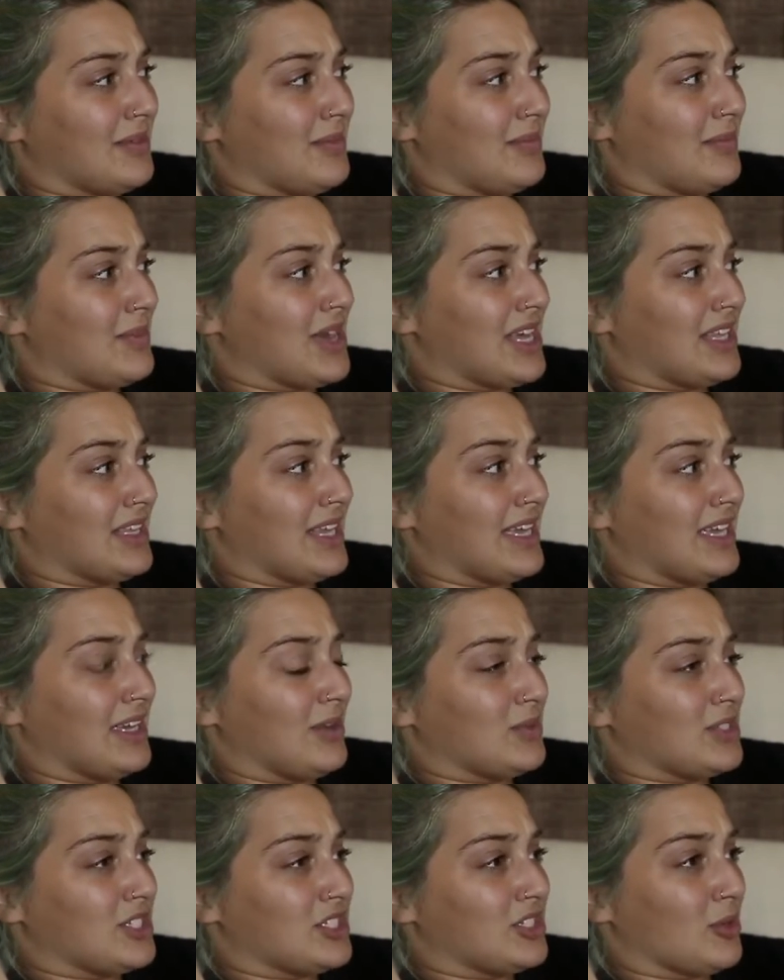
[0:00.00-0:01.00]
my
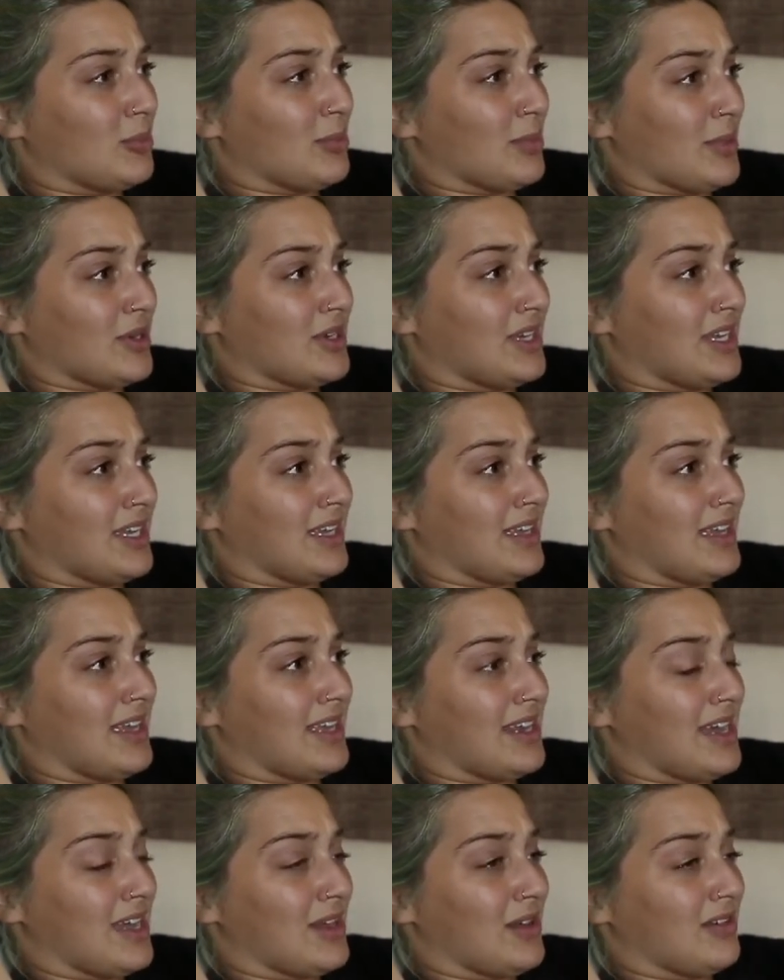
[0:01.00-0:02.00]
leg was still burning,
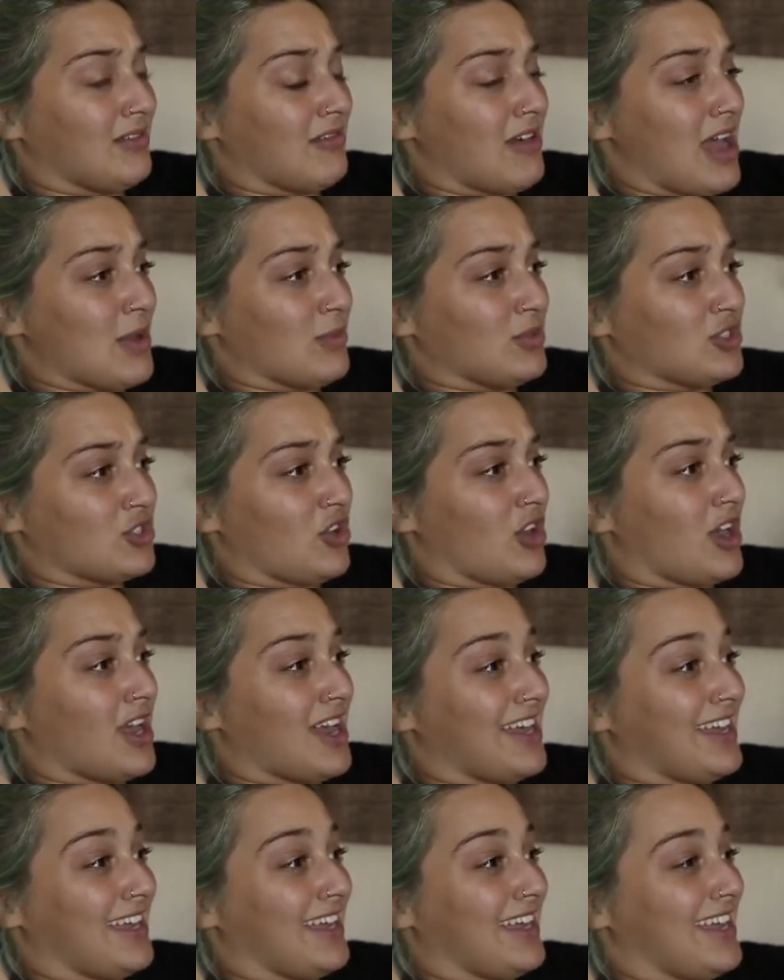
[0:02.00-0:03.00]
and I was
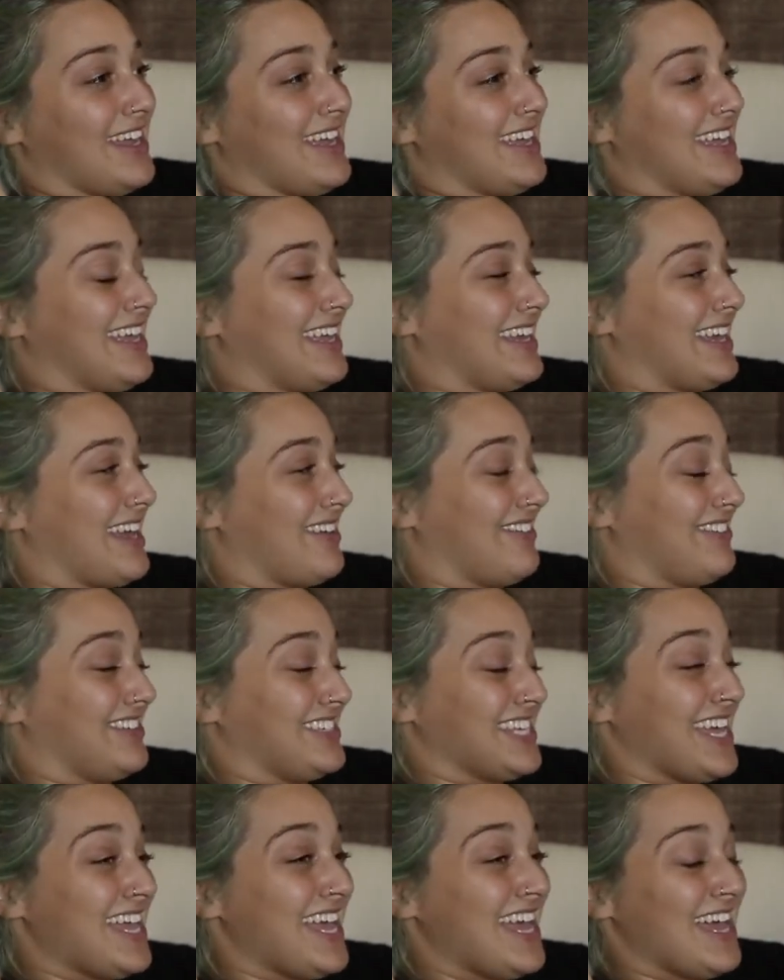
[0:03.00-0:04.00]
crying, and I
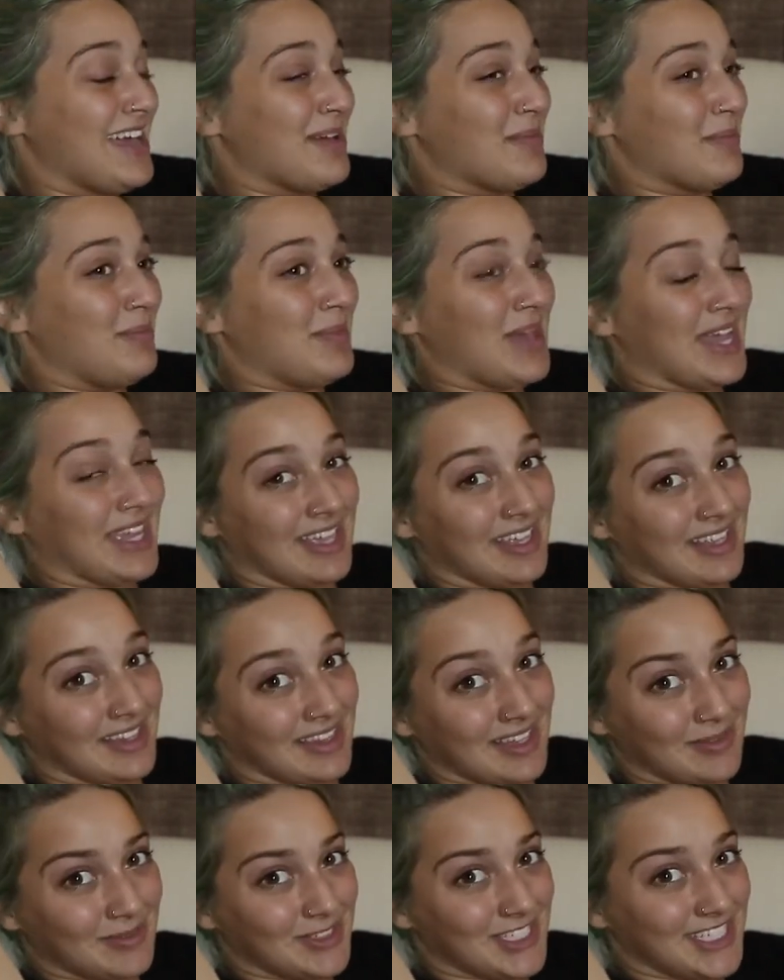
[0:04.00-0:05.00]
was begging
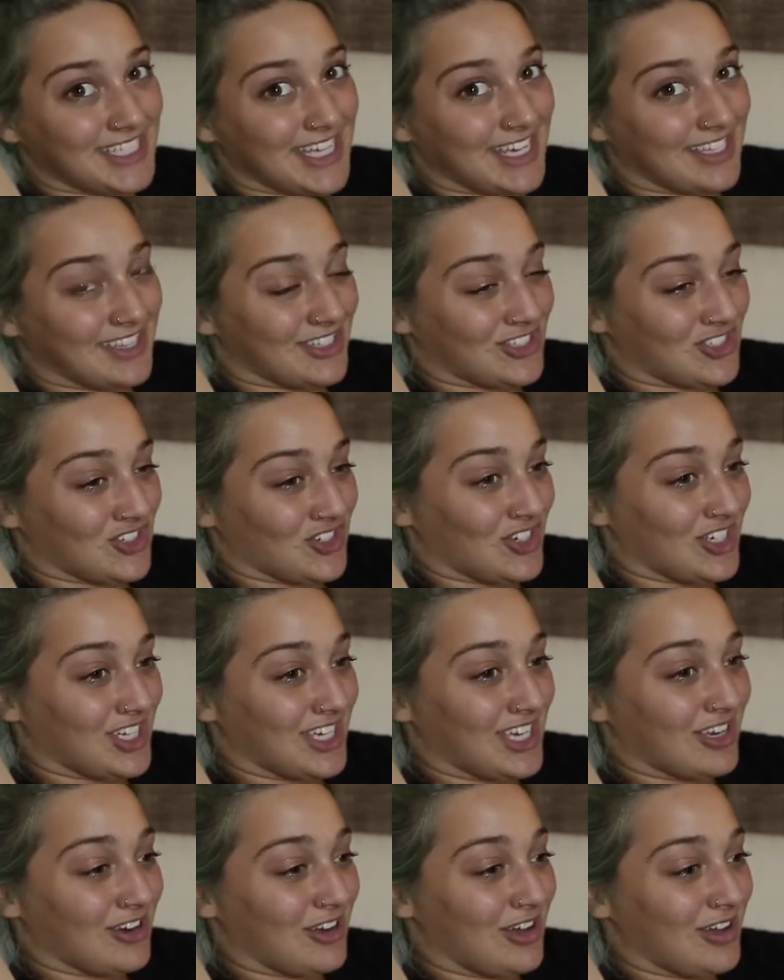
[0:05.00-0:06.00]
them to take the
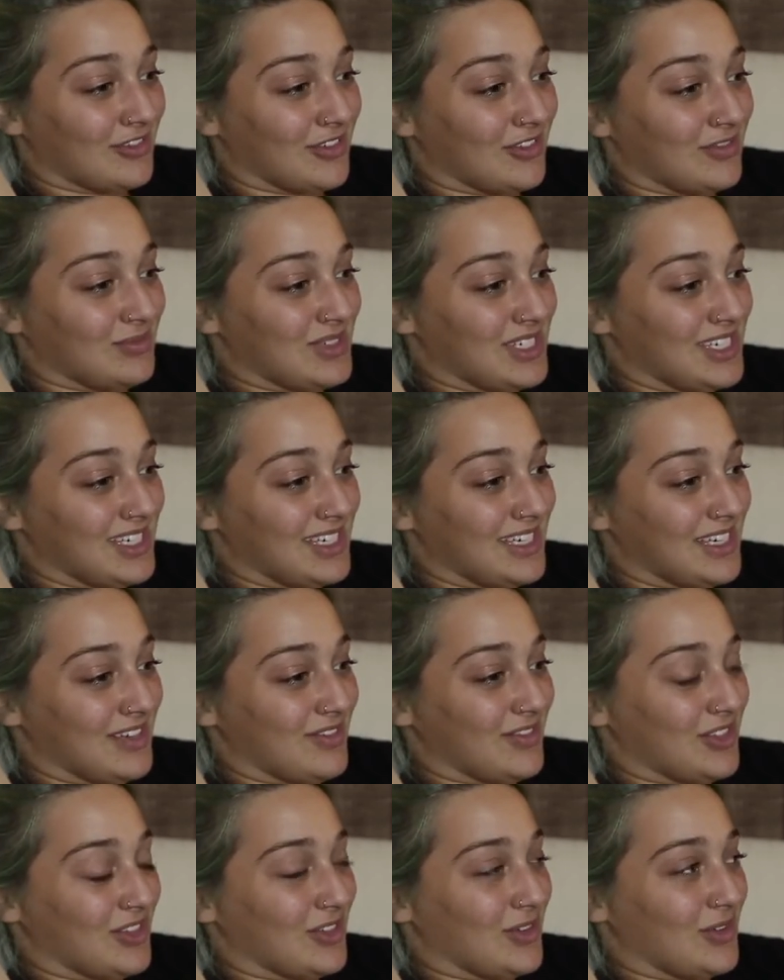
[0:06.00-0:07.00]
tourniquet off of me,
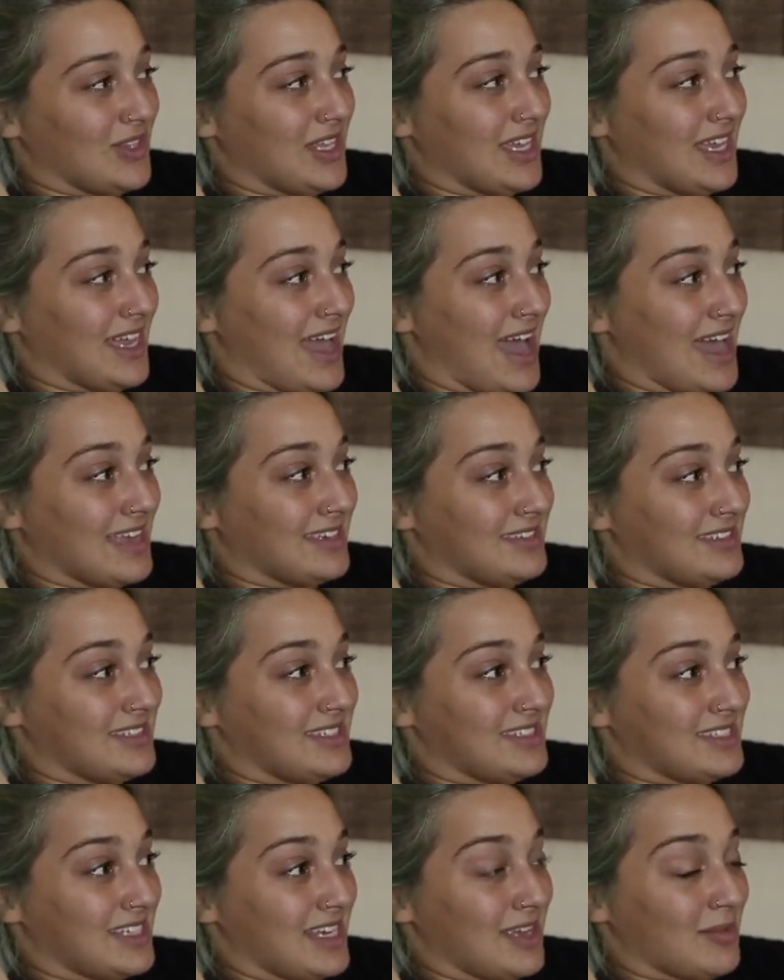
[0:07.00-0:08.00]
even though they
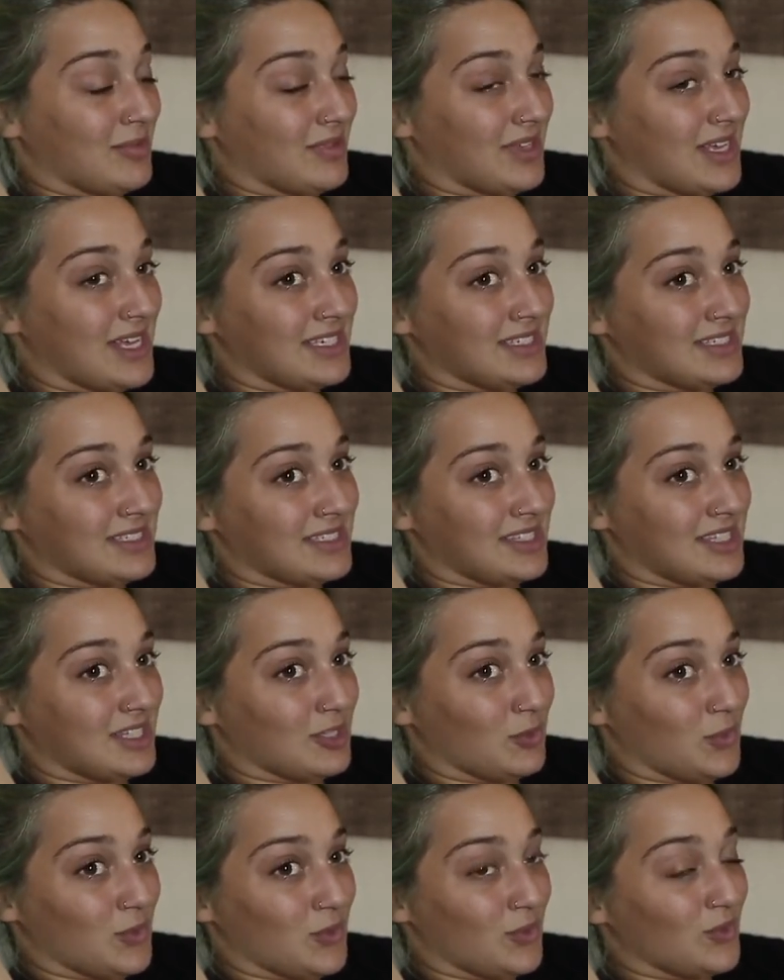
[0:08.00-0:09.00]
hadn't stabilized
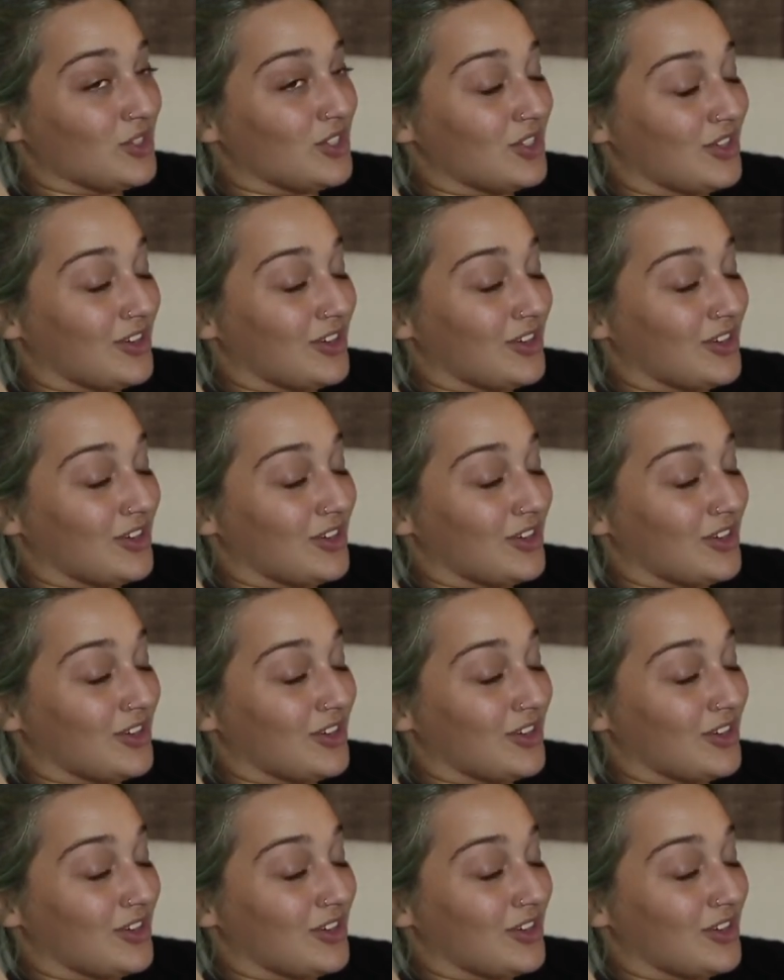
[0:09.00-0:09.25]
the wound at